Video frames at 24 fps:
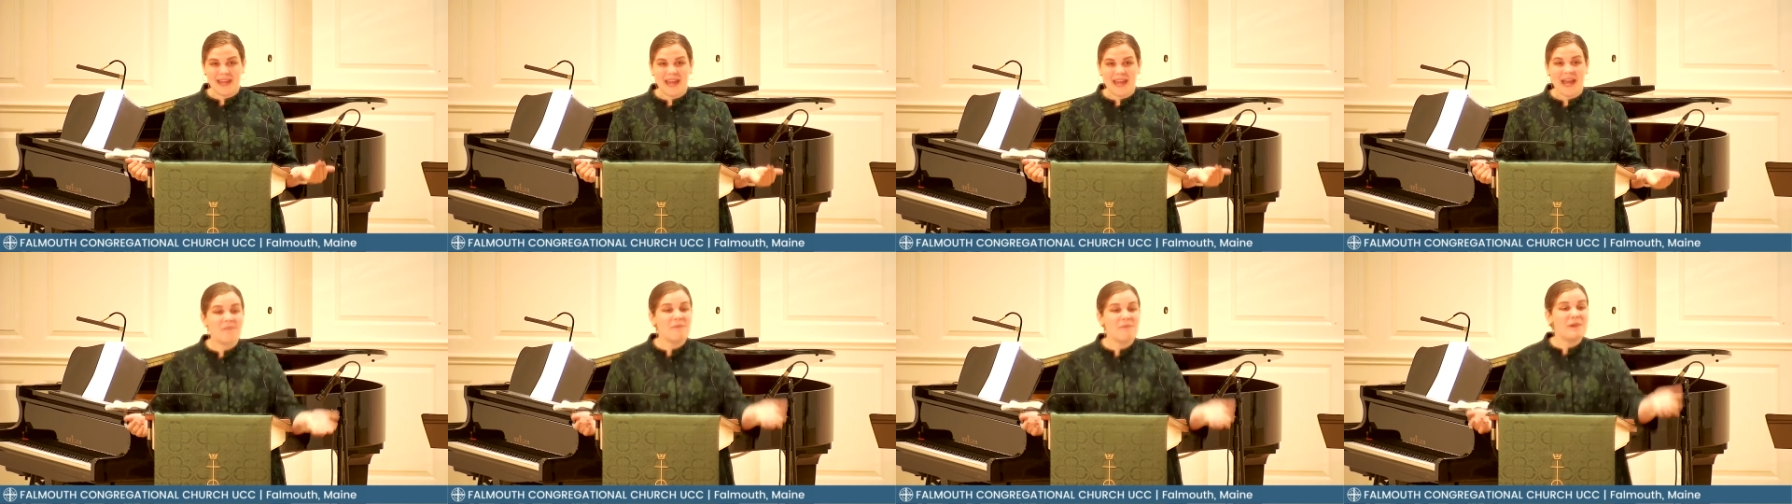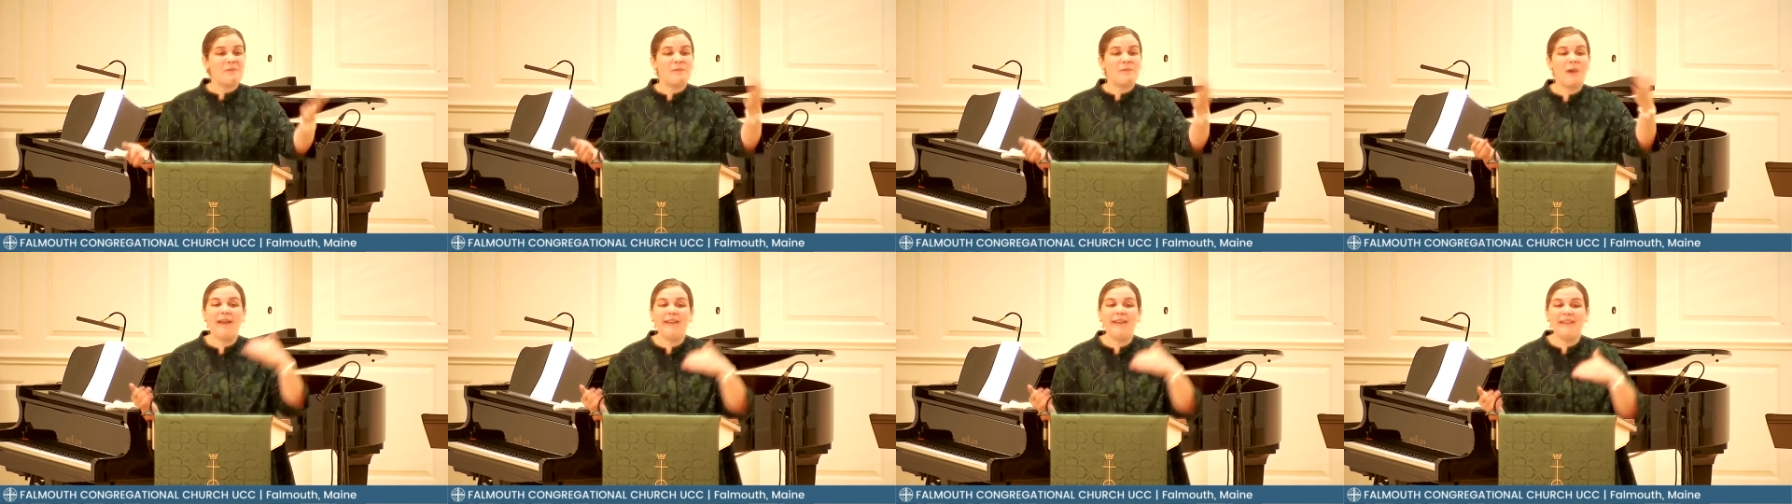And we
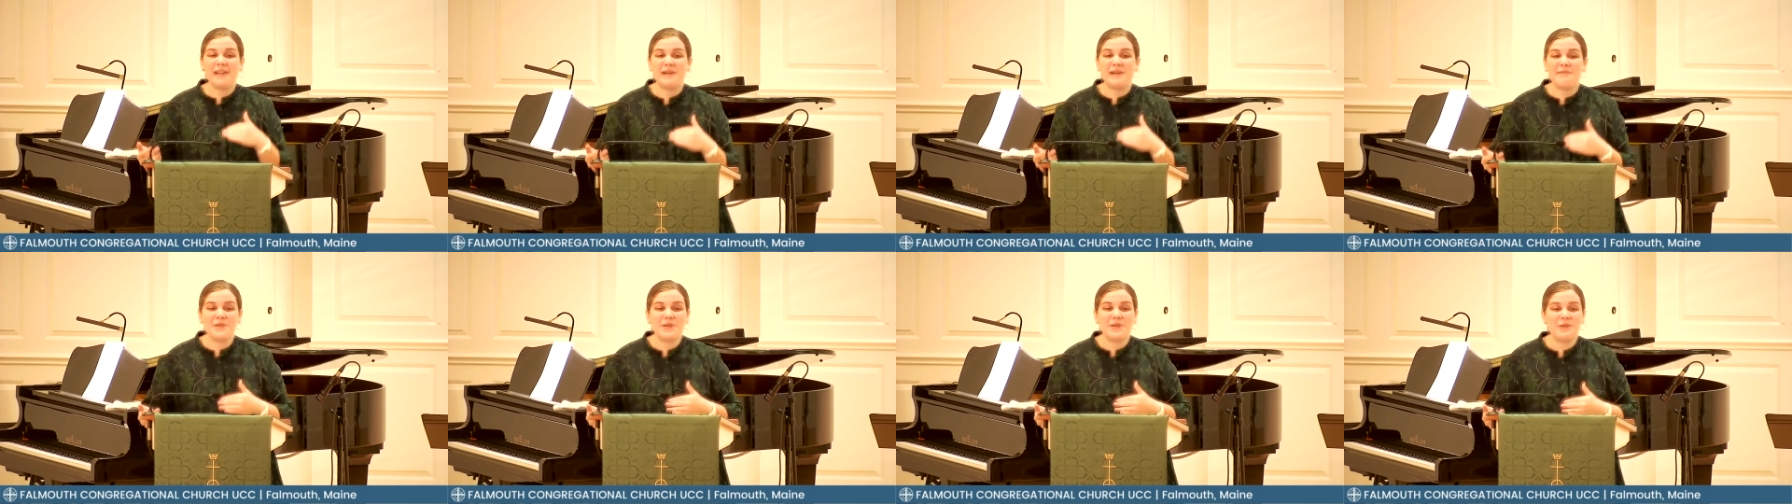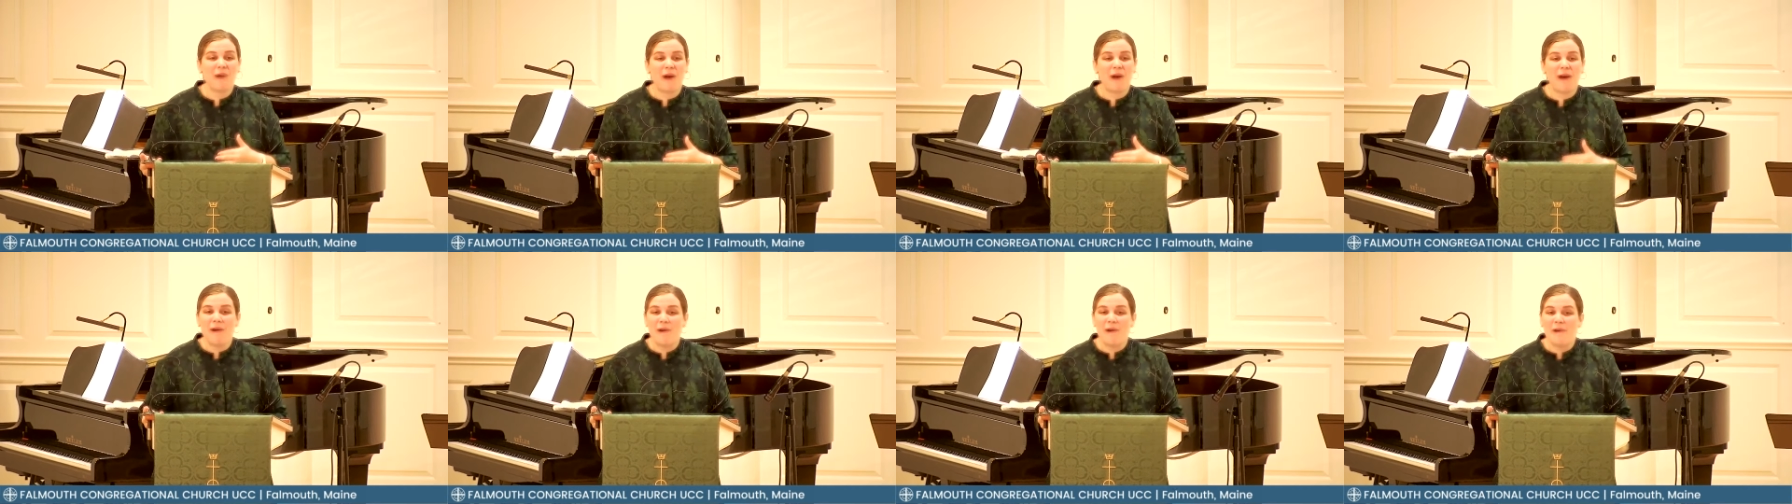welcome you
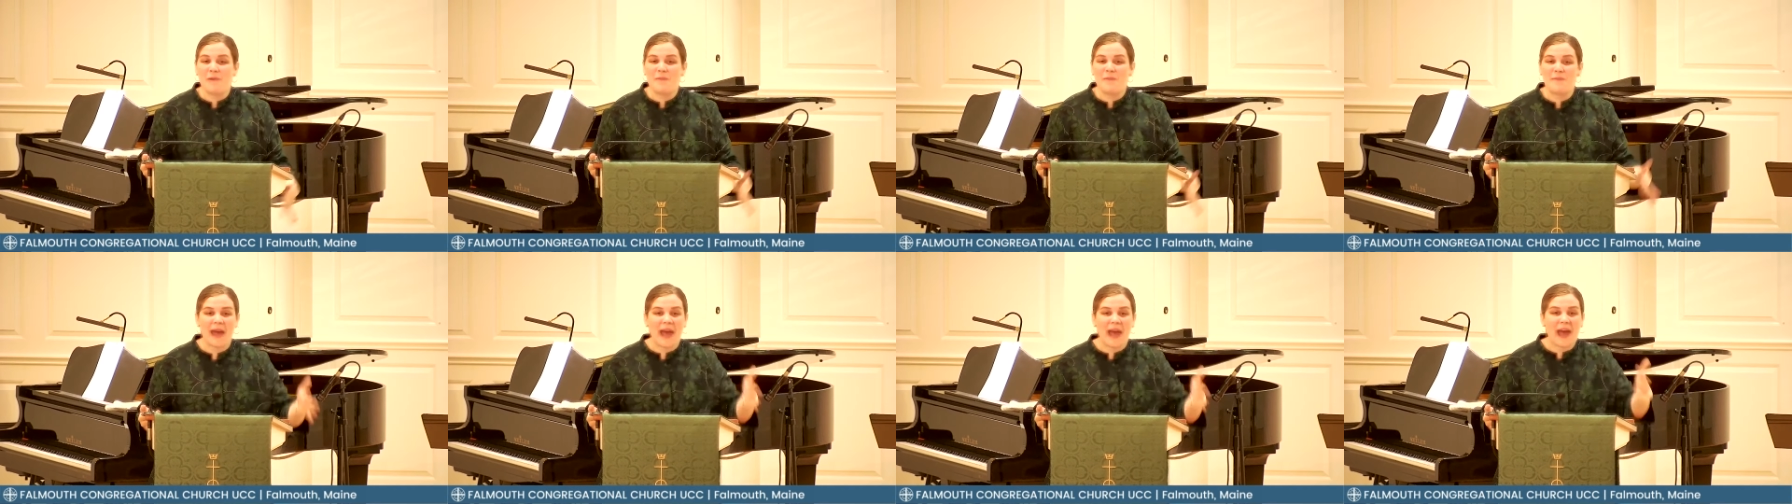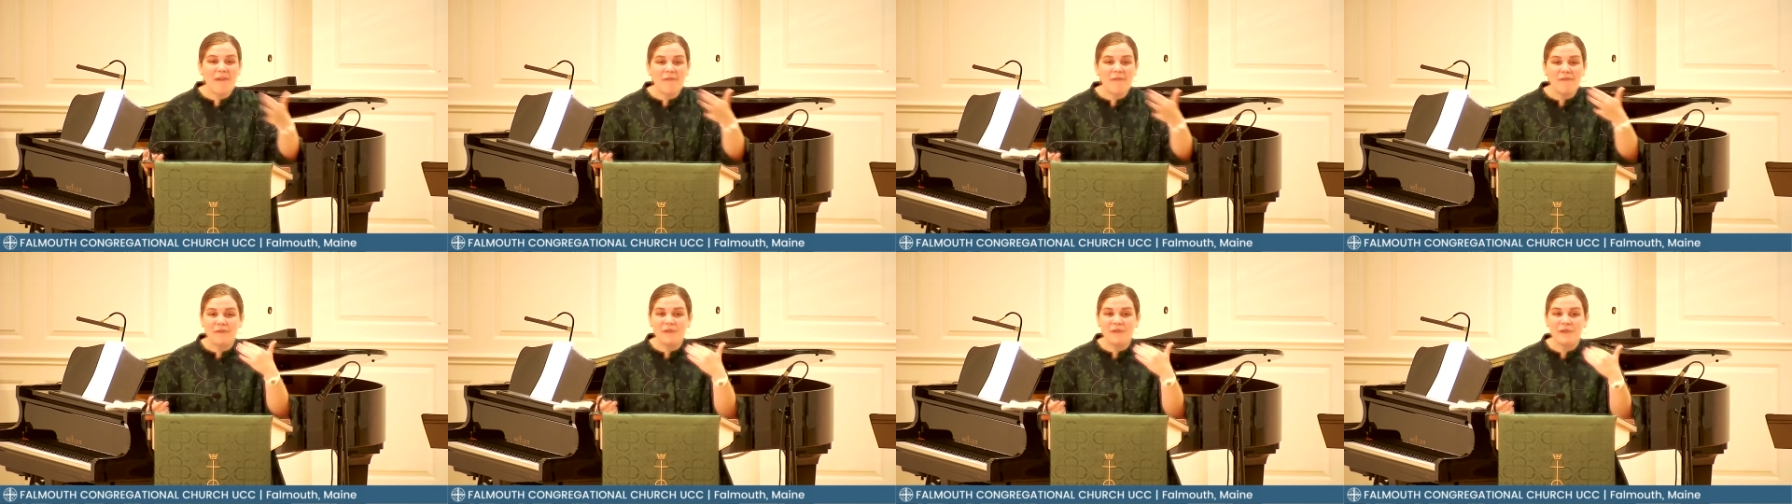home
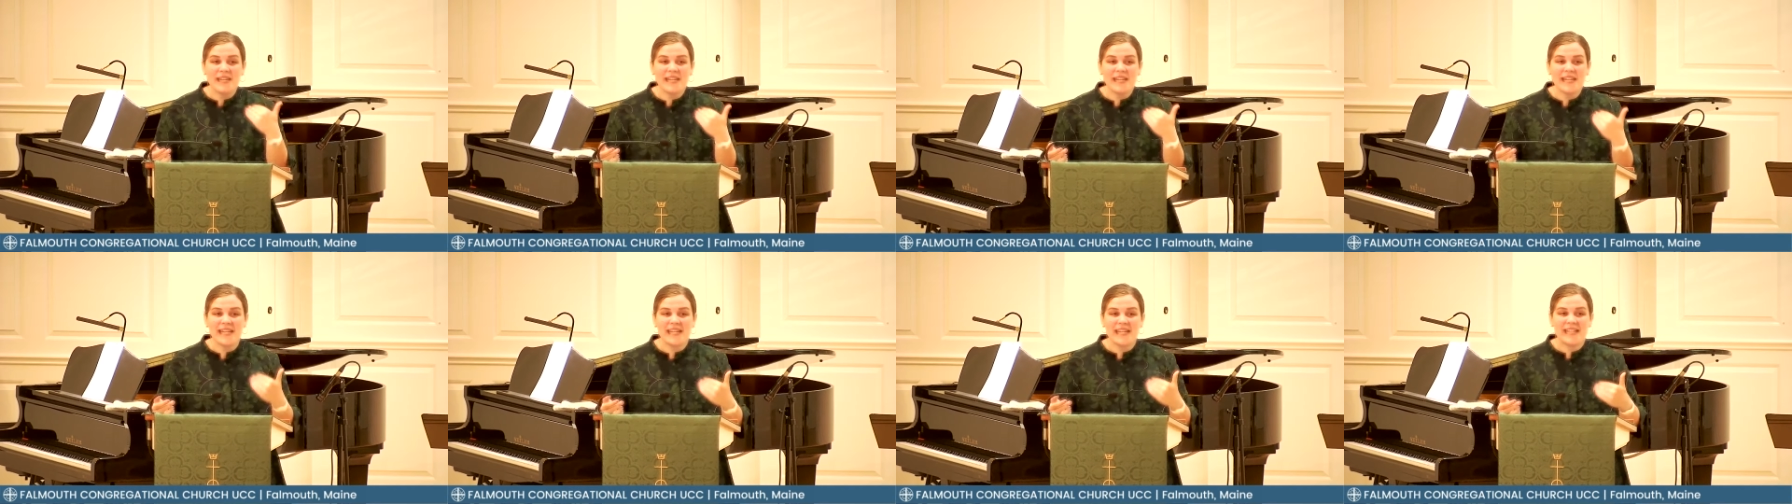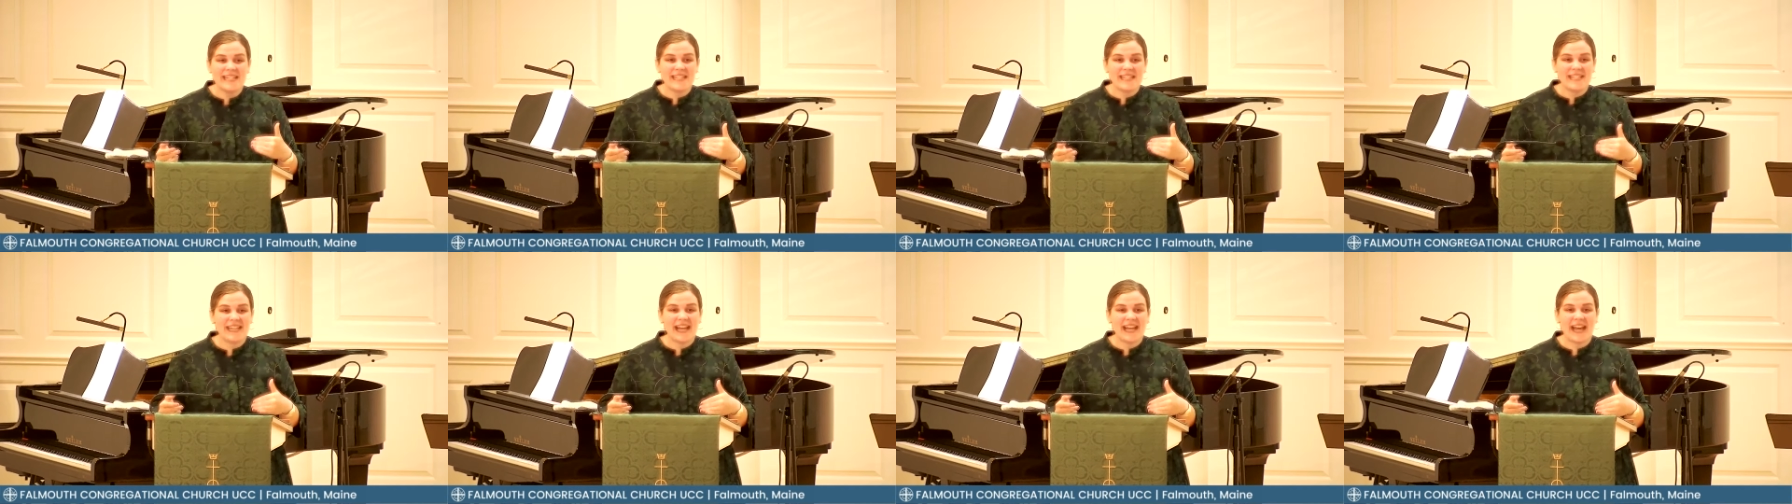every
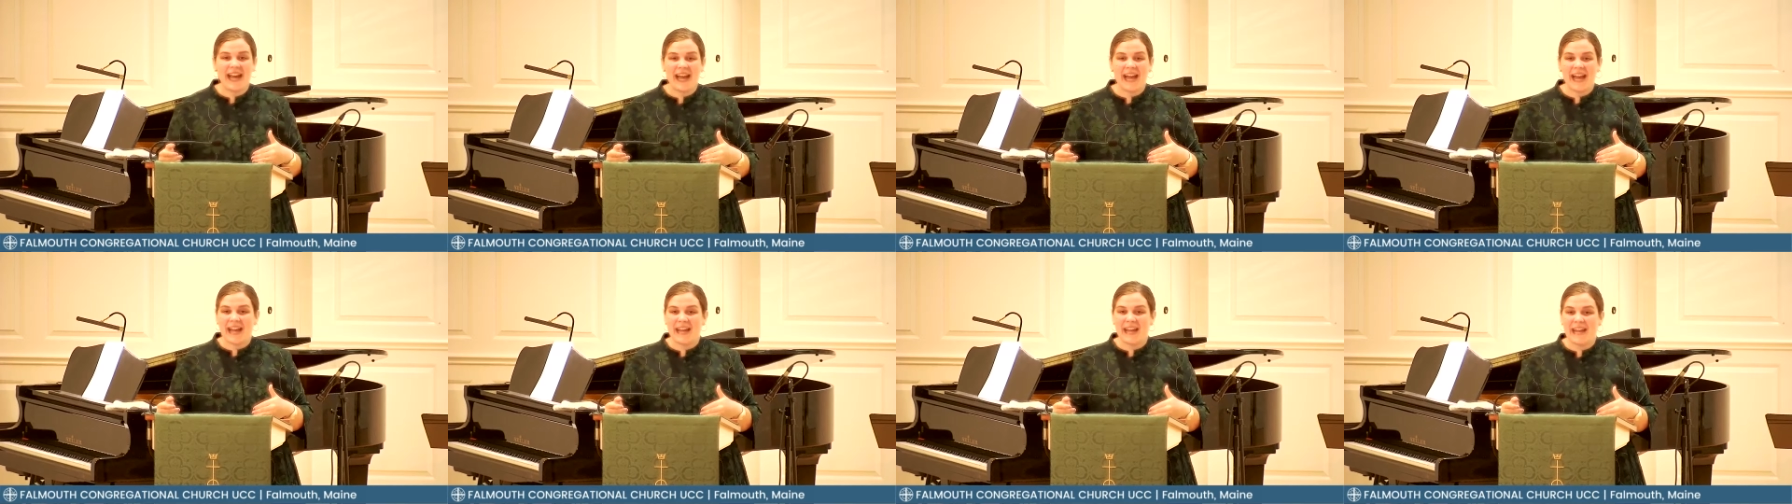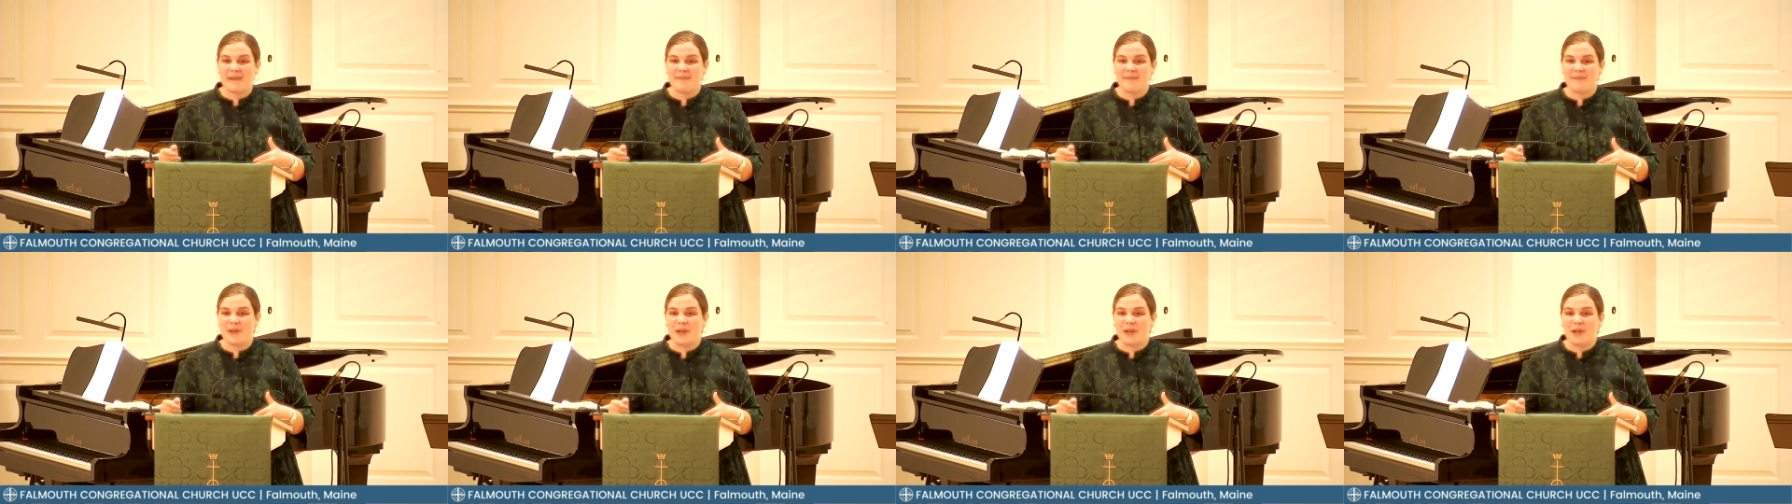
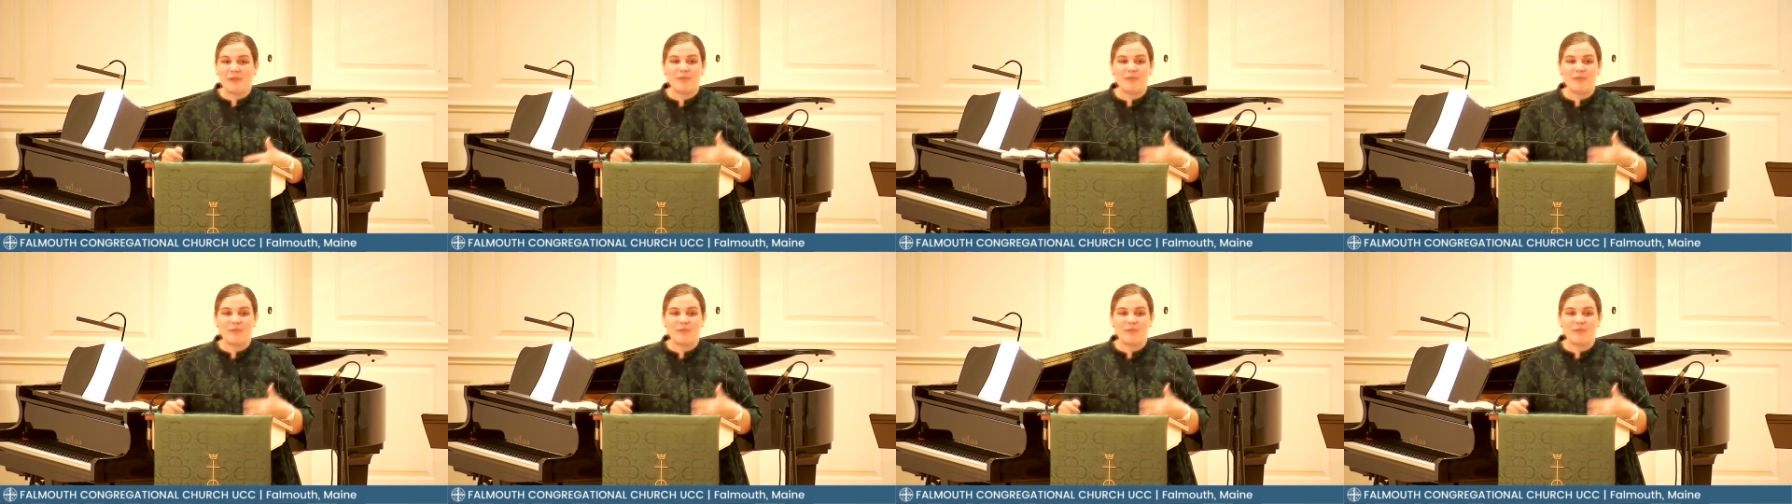time,